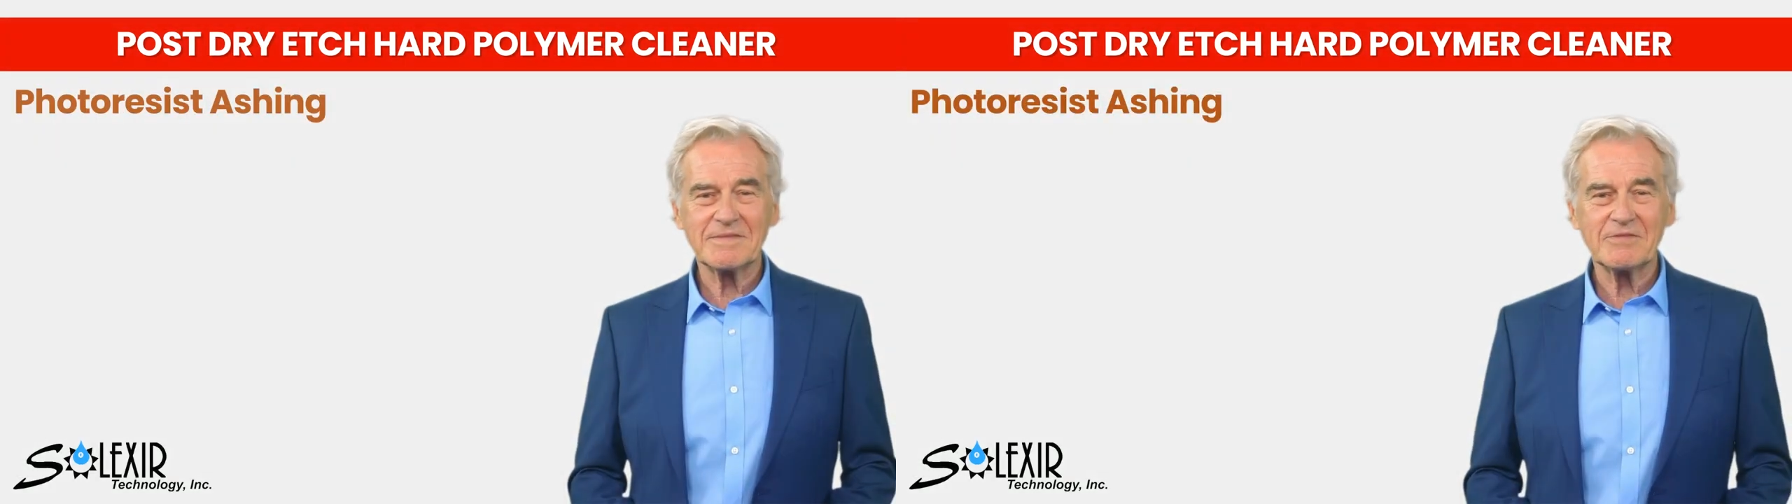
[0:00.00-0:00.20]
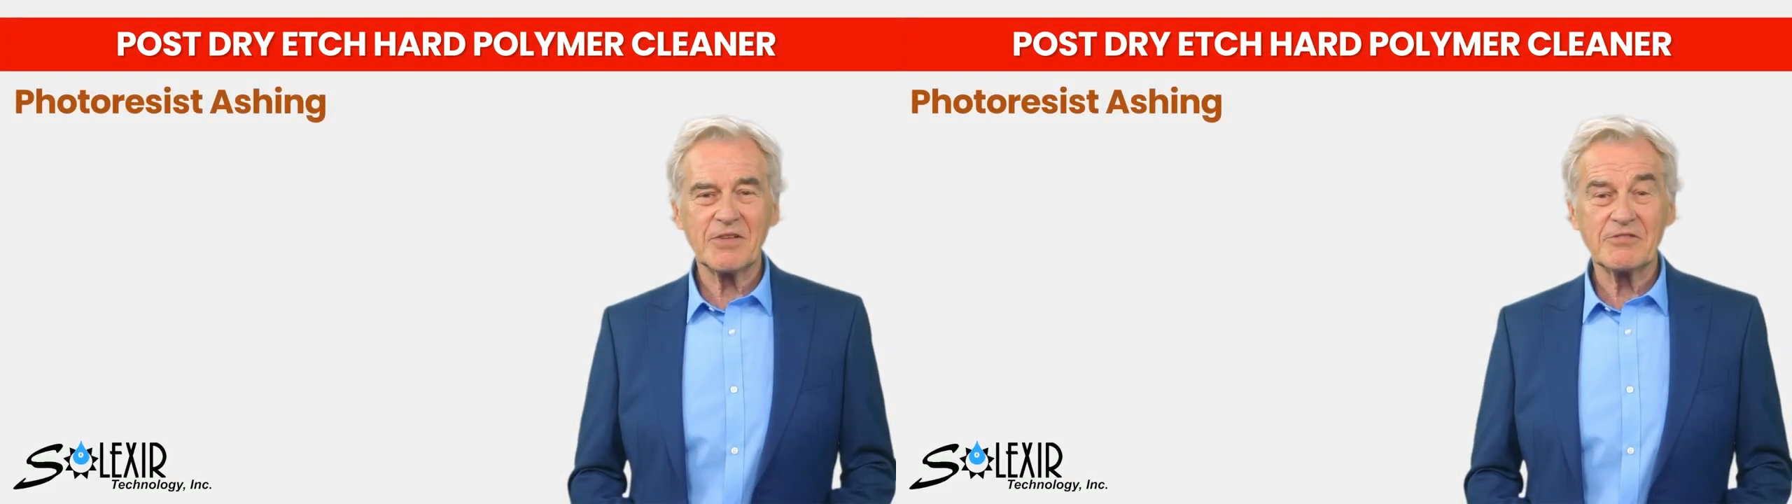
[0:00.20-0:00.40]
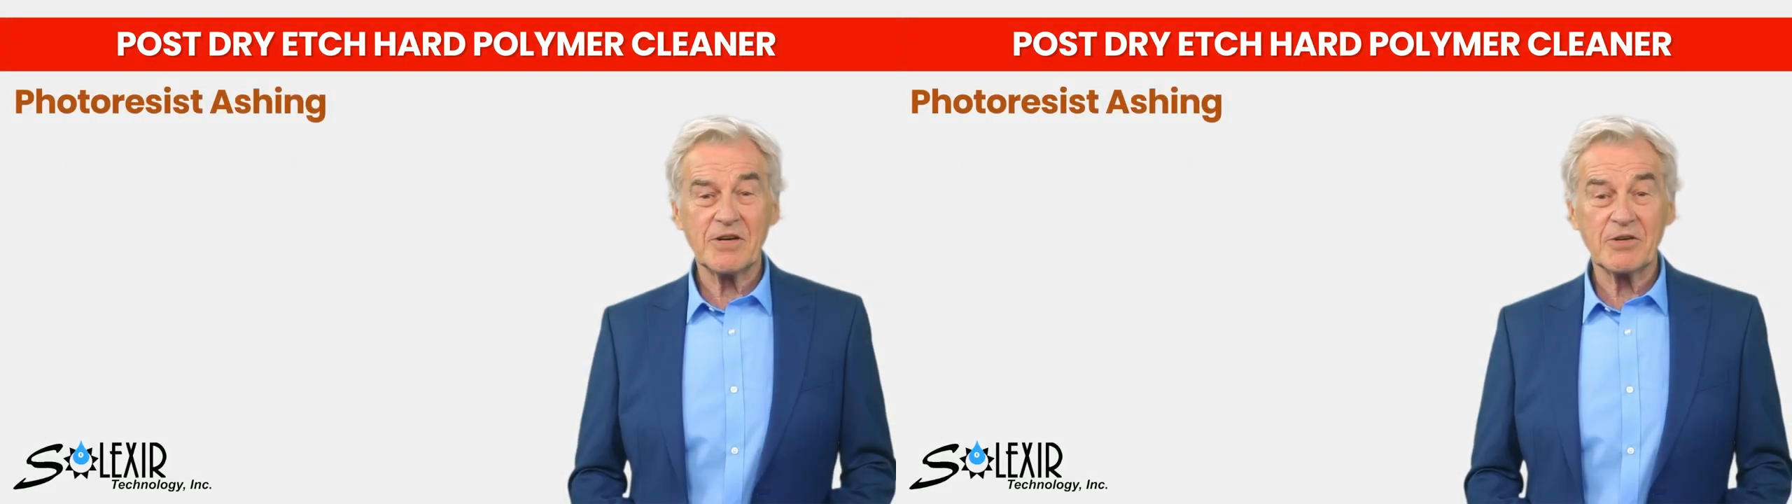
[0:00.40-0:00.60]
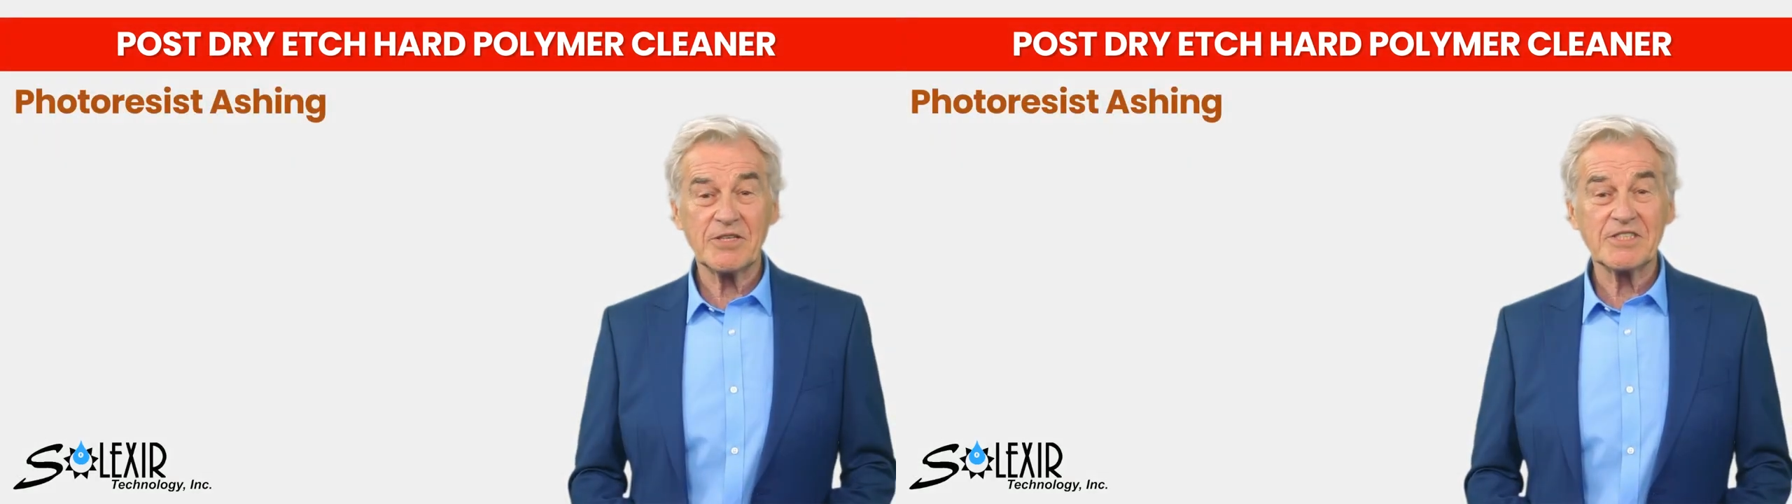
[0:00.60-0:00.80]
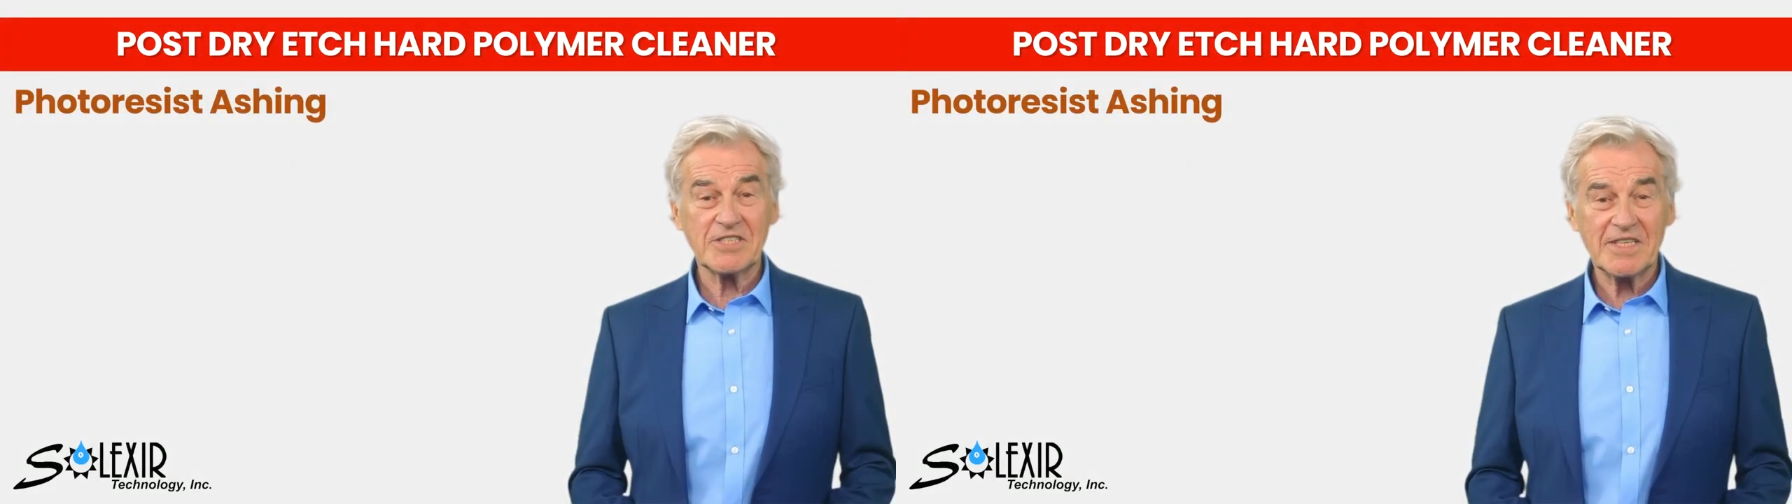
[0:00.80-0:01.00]
For
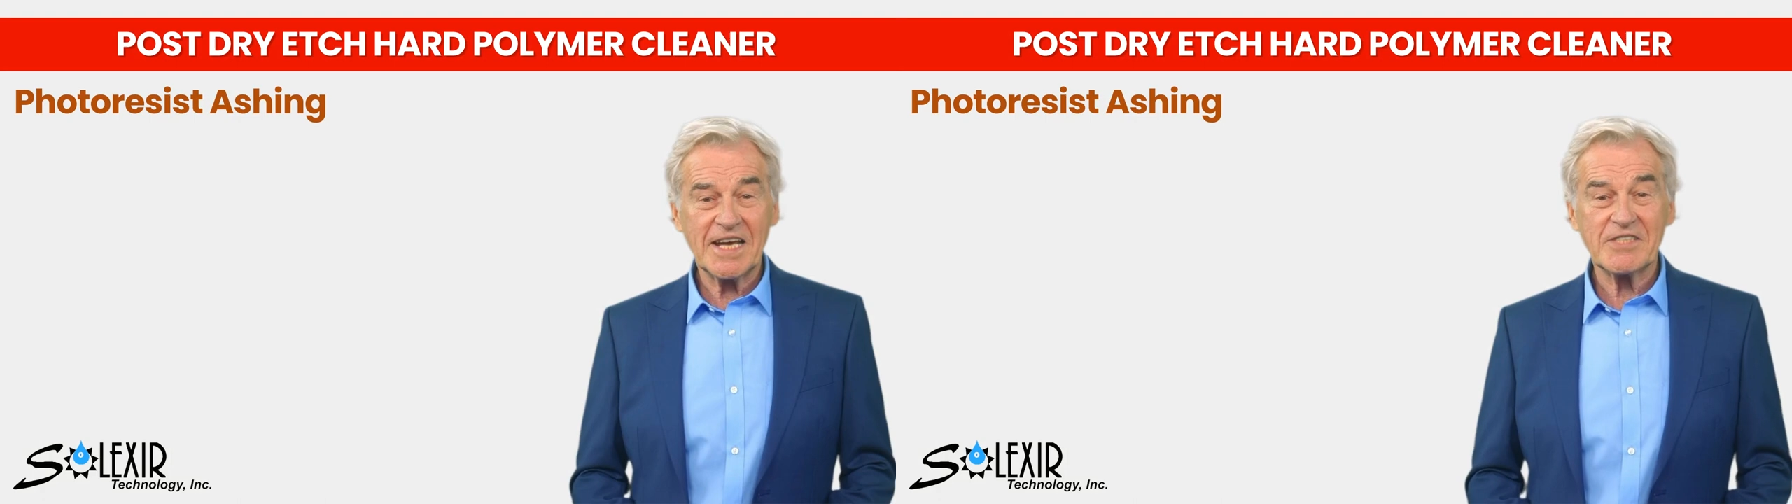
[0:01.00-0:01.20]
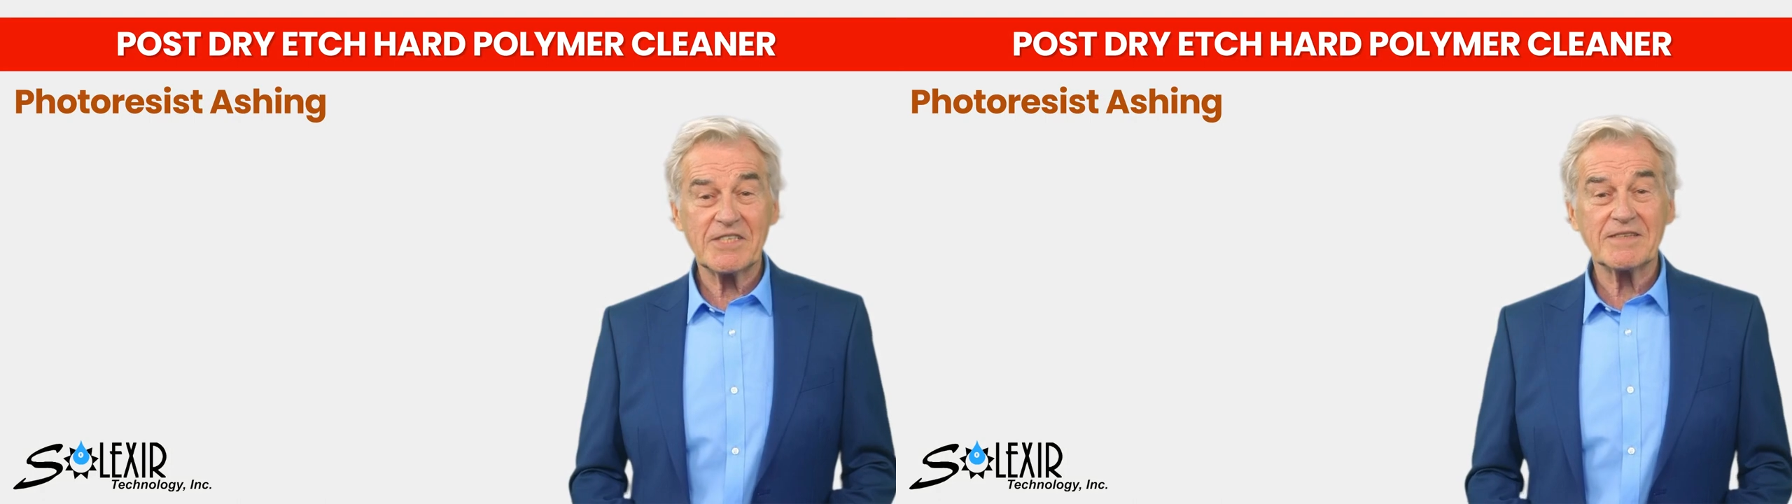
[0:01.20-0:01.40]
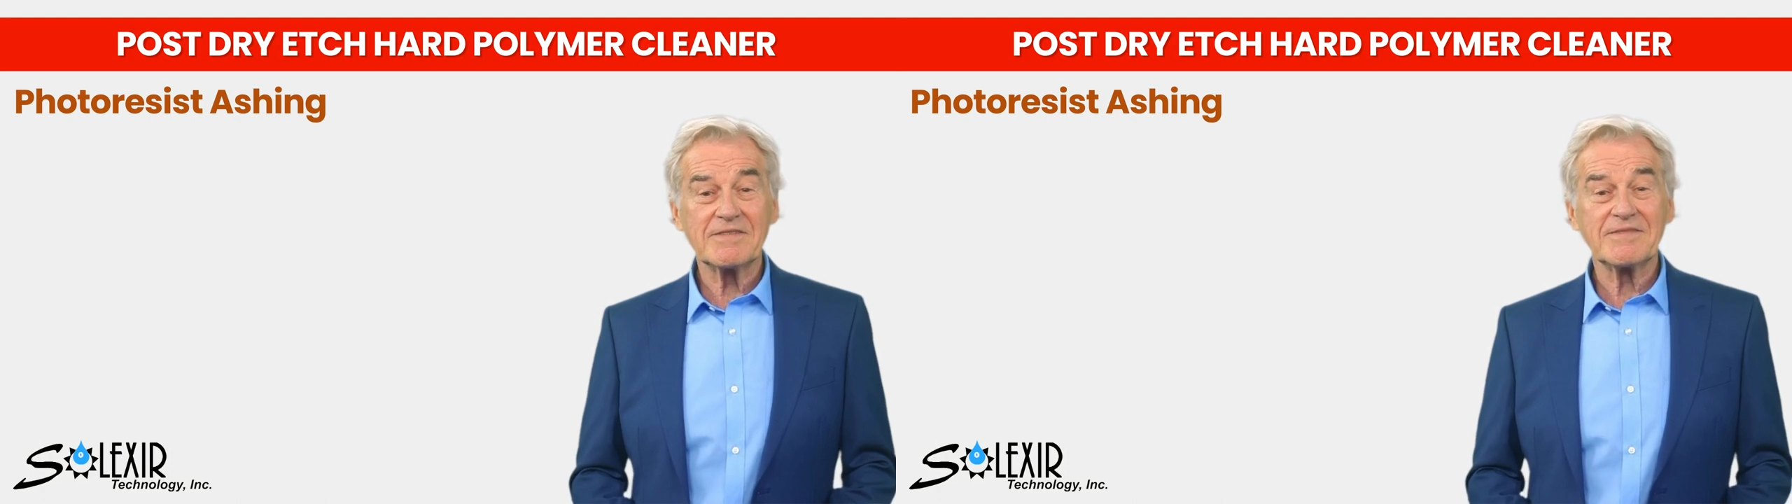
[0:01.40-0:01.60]
photoresist ashing,